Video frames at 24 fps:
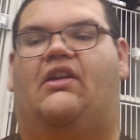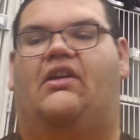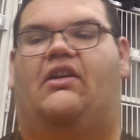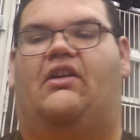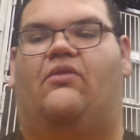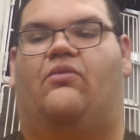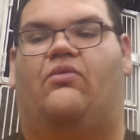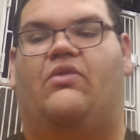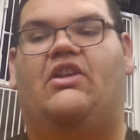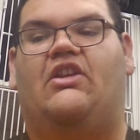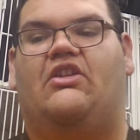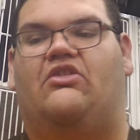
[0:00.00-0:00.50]

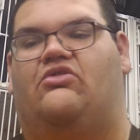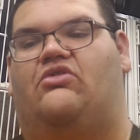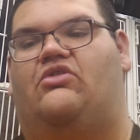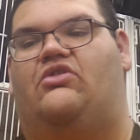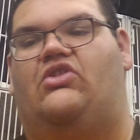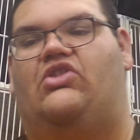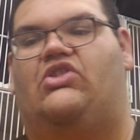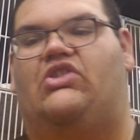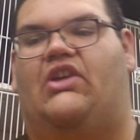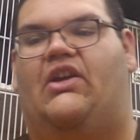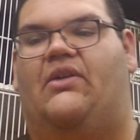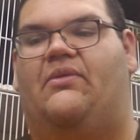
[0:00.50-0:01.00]

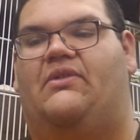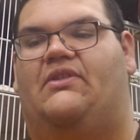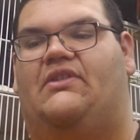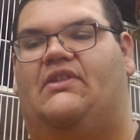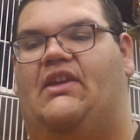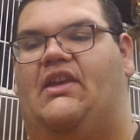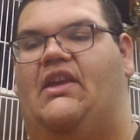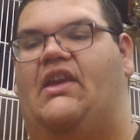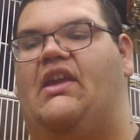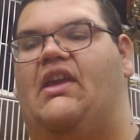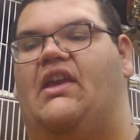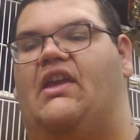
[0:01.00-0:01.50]
reintroduce, I would
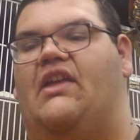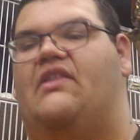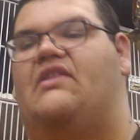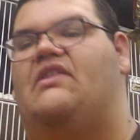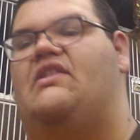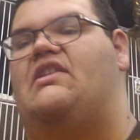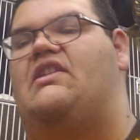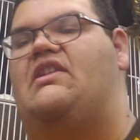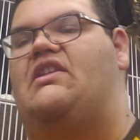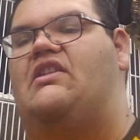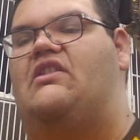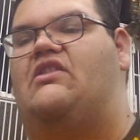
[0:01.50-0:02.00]
say,
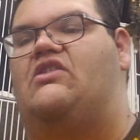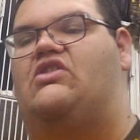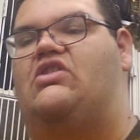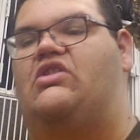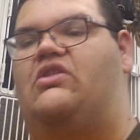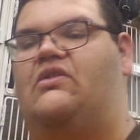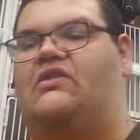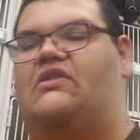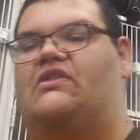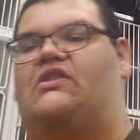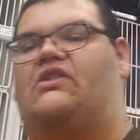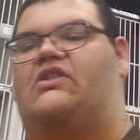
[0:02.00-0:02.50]
the
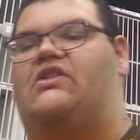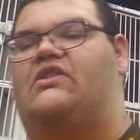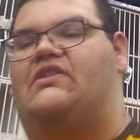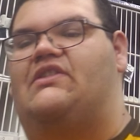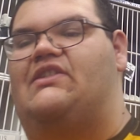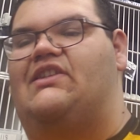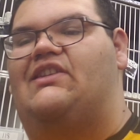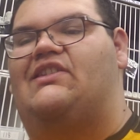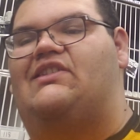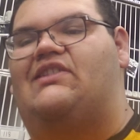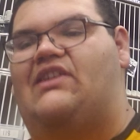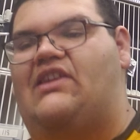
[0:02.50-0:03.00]
2 slurred
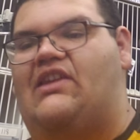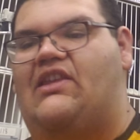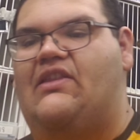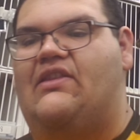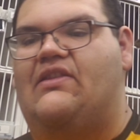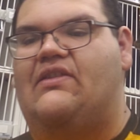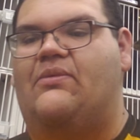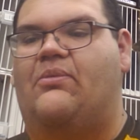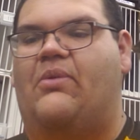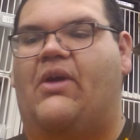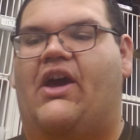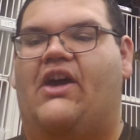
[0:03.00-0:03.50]

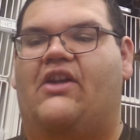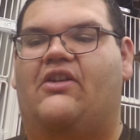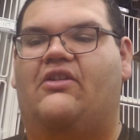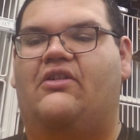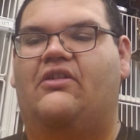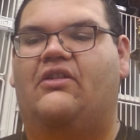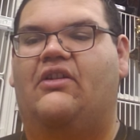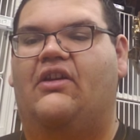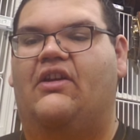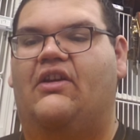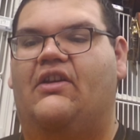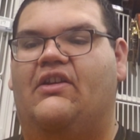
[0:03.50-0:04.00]
16th
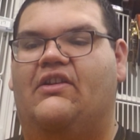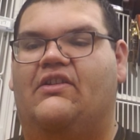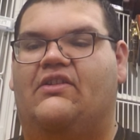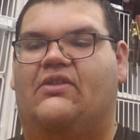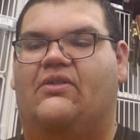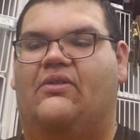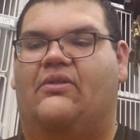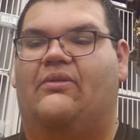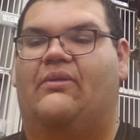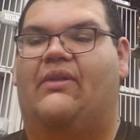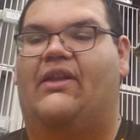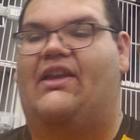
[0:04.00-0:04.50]
pattern.
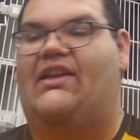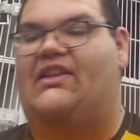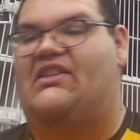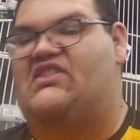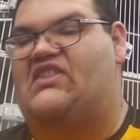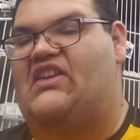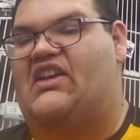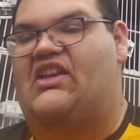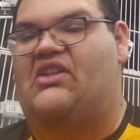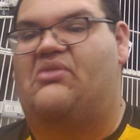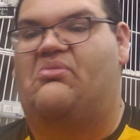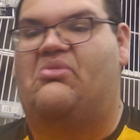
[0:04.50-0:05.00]
So like
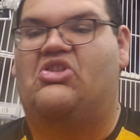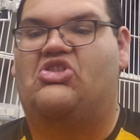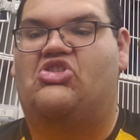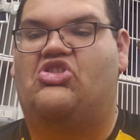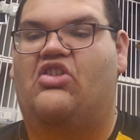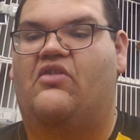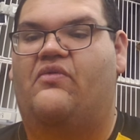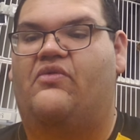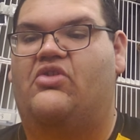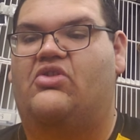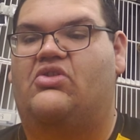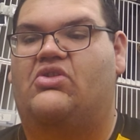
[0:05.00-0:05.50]
second
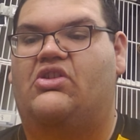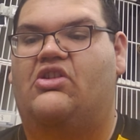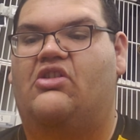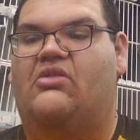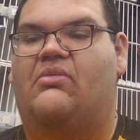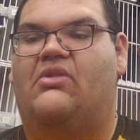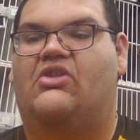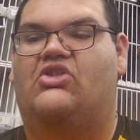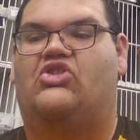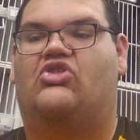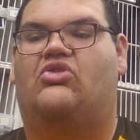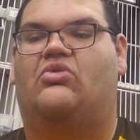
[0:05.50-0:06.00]
measure of the trio,
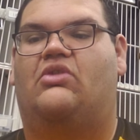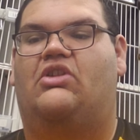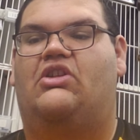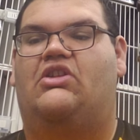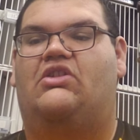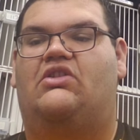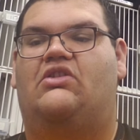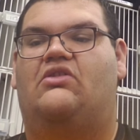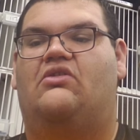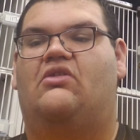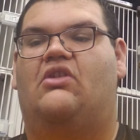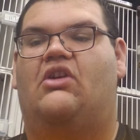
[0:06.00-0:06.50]
measure
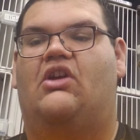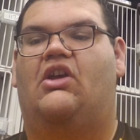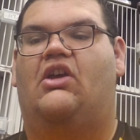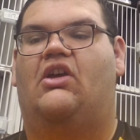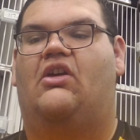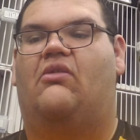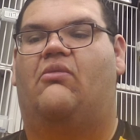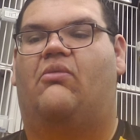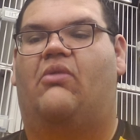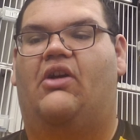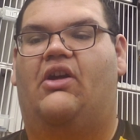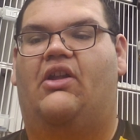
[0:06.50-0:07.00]
22,
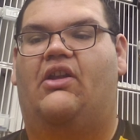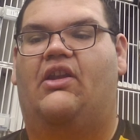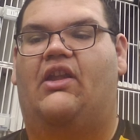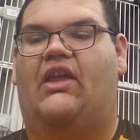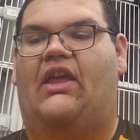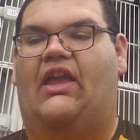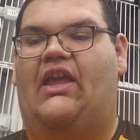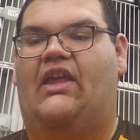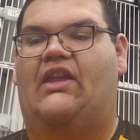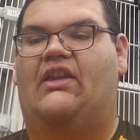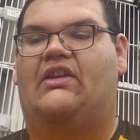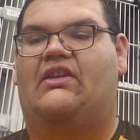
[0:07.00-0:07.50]
1
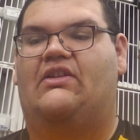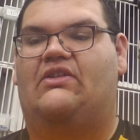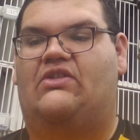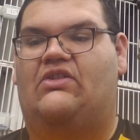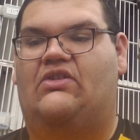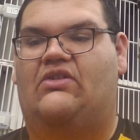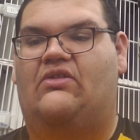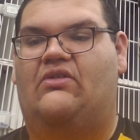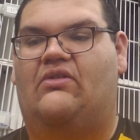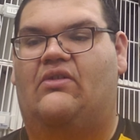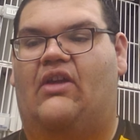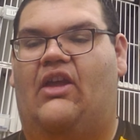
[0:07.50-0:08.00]
and a
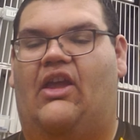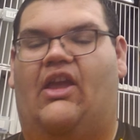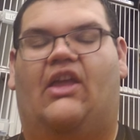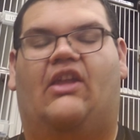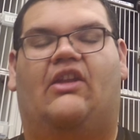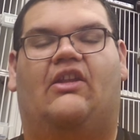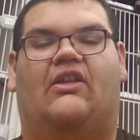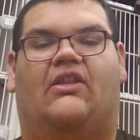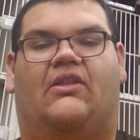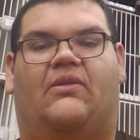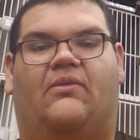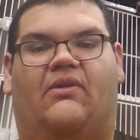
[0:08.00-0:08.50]
2
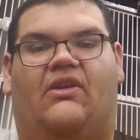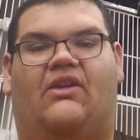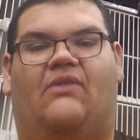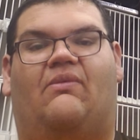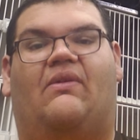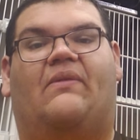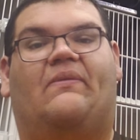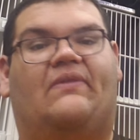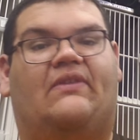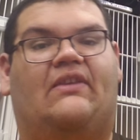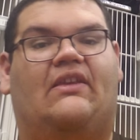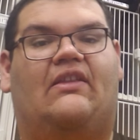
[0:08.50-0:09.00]
and a 3.
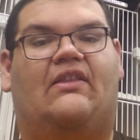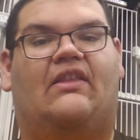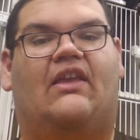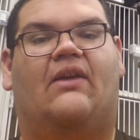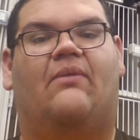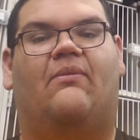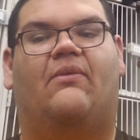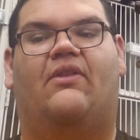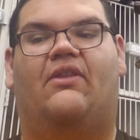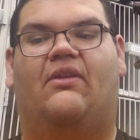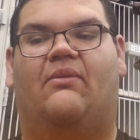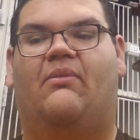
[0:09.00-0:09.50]
We've seen
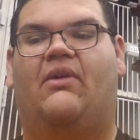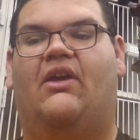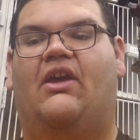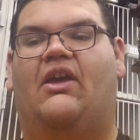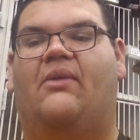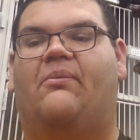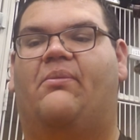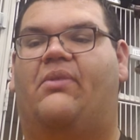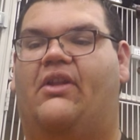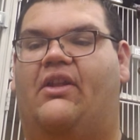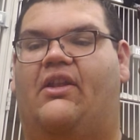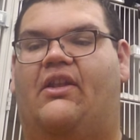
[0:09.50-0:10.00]
that rhythm,
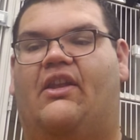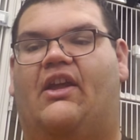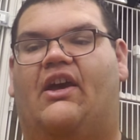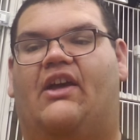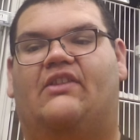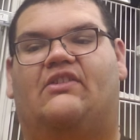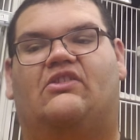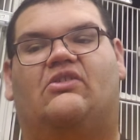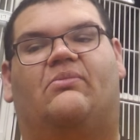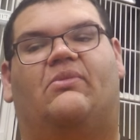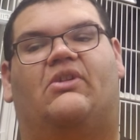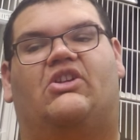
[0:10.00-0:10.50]
but
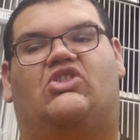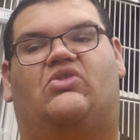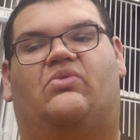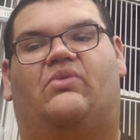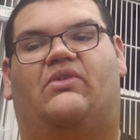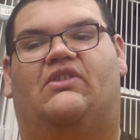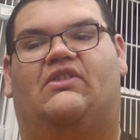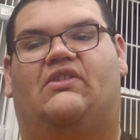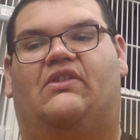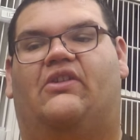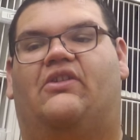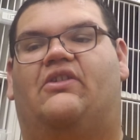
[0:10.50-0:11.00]
not so much
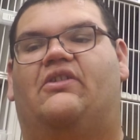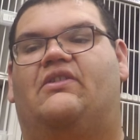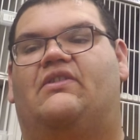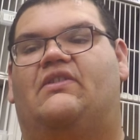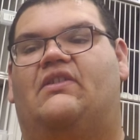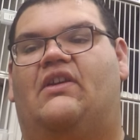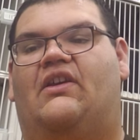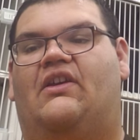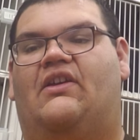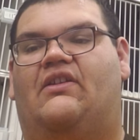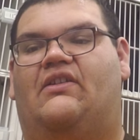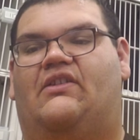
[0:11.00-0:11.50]
with slurs.
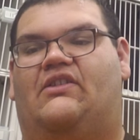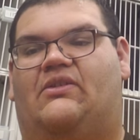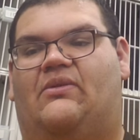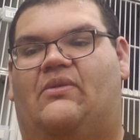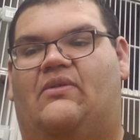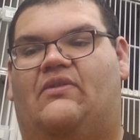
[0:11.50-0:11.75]
So